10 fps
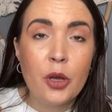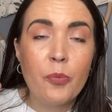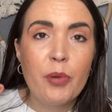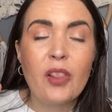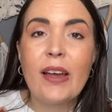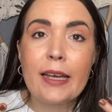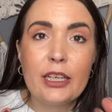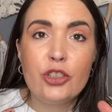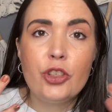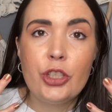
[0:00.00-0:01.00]
but like a
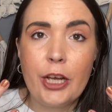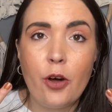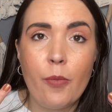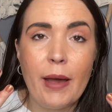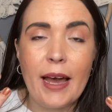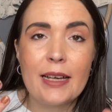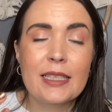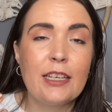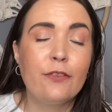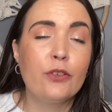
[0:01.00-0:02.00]
gel mask.
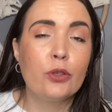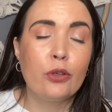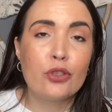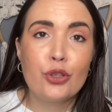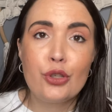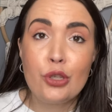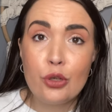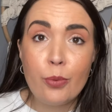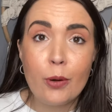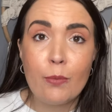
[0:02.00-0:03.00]
It feels
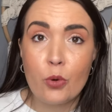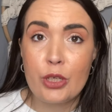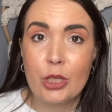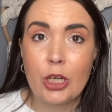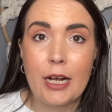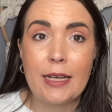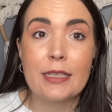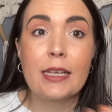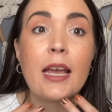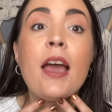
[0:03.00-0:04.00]
super
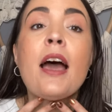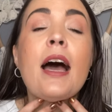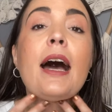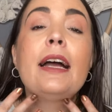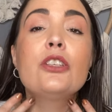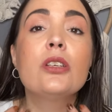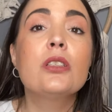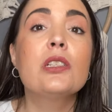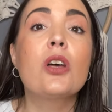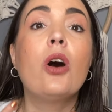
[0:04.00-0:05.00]
moisturizing. I took
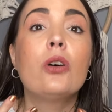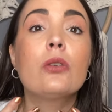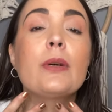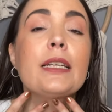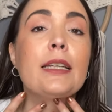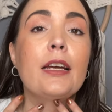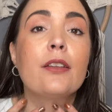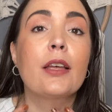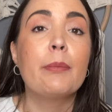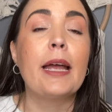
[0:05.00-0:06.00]
this all the way down
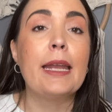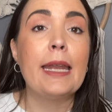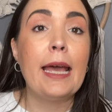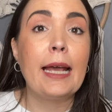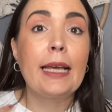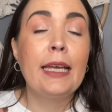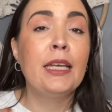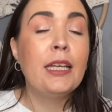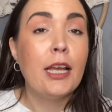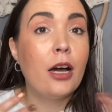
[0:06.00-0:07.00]
like my neck
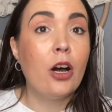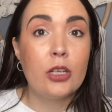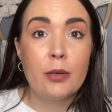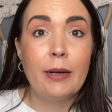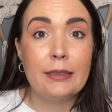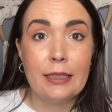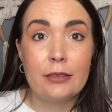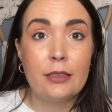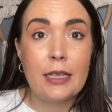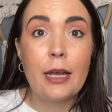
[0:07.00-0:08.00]
onto my
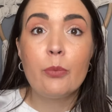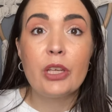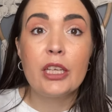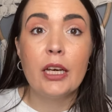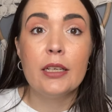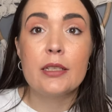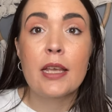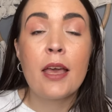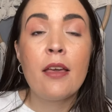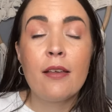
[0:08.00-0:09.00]
decollete because
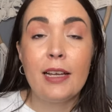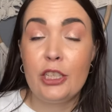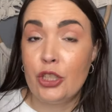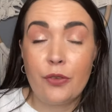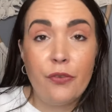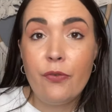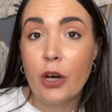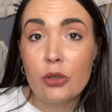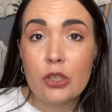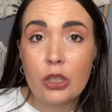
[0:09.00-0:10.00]
it just
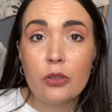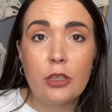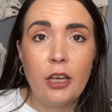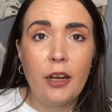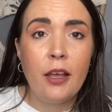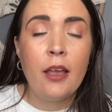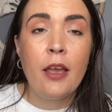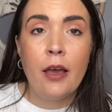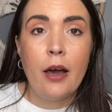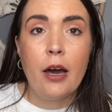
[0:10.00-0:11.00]
felt so good.
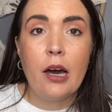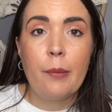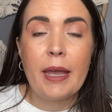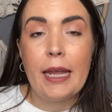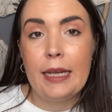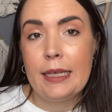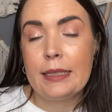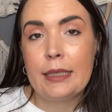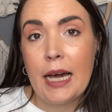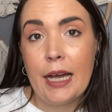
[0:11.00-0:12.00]
Um, and it
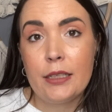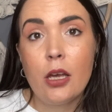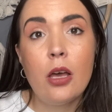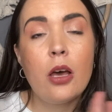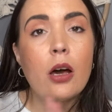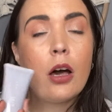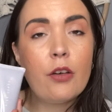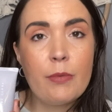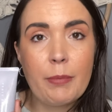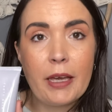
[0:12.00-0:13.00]
got all of
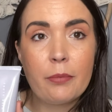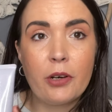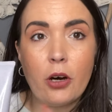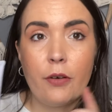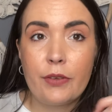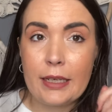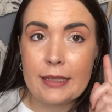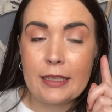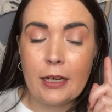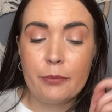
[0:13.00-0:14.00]
my makeup off
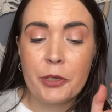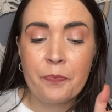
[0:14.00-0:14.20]
except